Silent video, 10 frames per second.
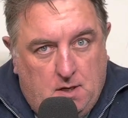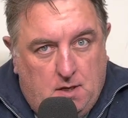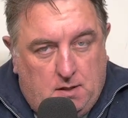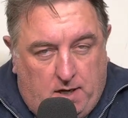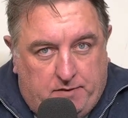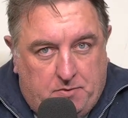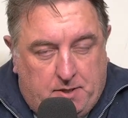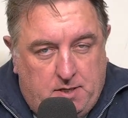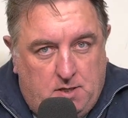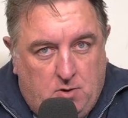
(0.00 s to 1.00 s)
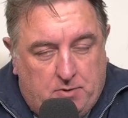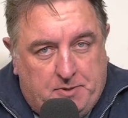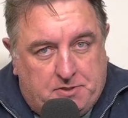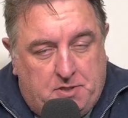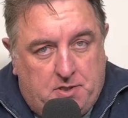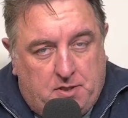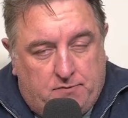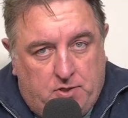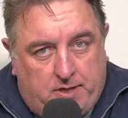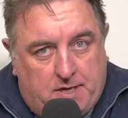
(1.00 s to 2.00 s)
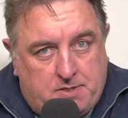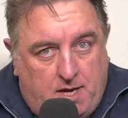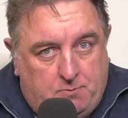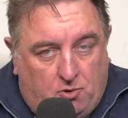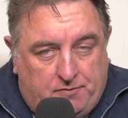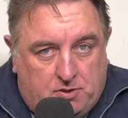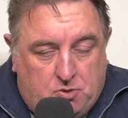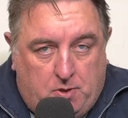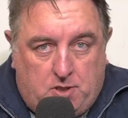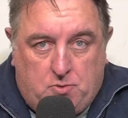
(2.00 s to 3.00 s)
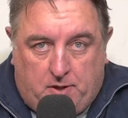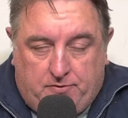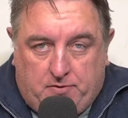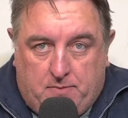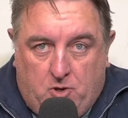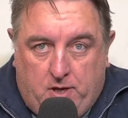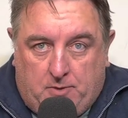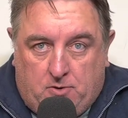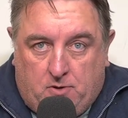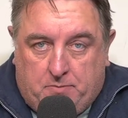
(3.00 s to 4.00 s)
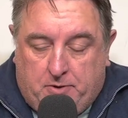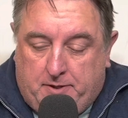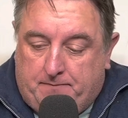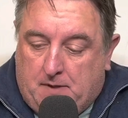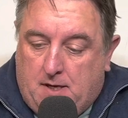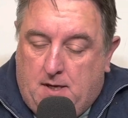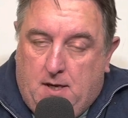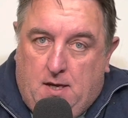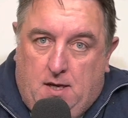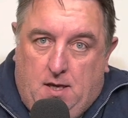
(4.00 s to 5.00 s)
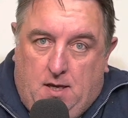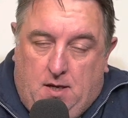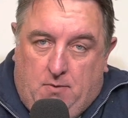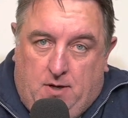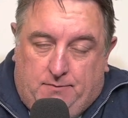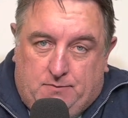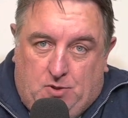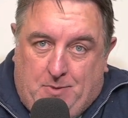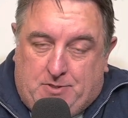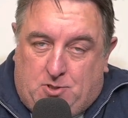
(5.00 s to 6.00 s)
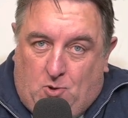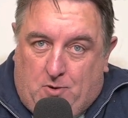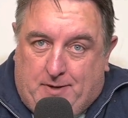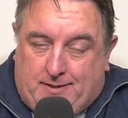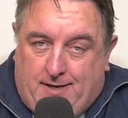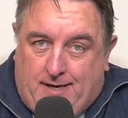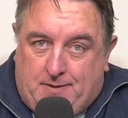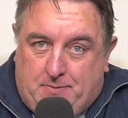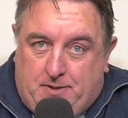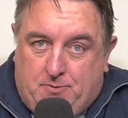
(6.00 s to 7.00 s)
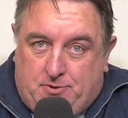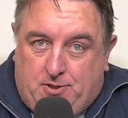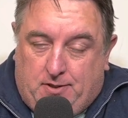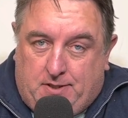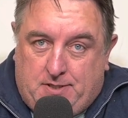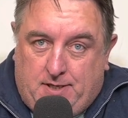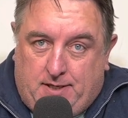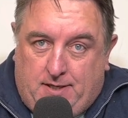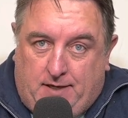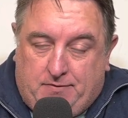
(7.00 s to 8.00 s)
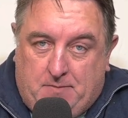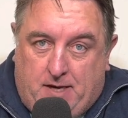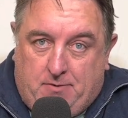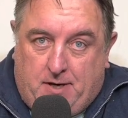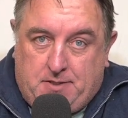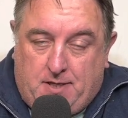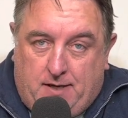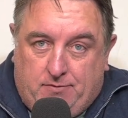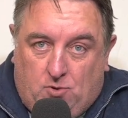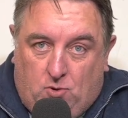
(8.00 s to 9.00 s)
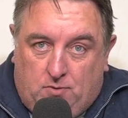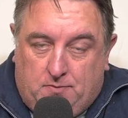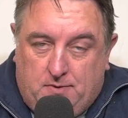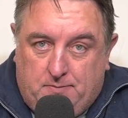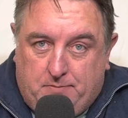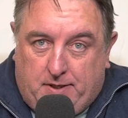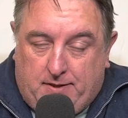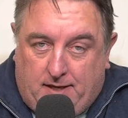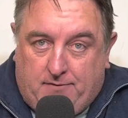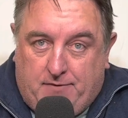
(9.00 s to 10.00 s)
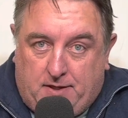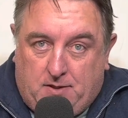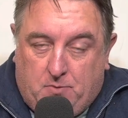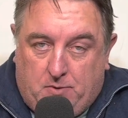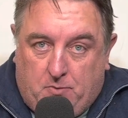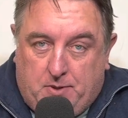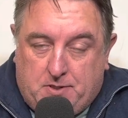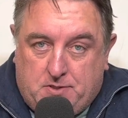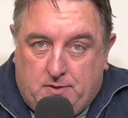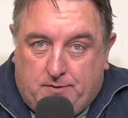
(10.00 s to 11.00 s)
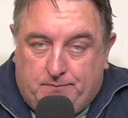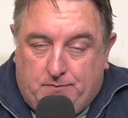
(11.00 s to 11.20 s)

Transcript: G'day everyone, welcome to this edition of DURKO's Notebook for the 2023 Miami Grand Prix. Well, not much to talk about today, but it was certainly a sad day for motor racing overall, being that event that we were witness to.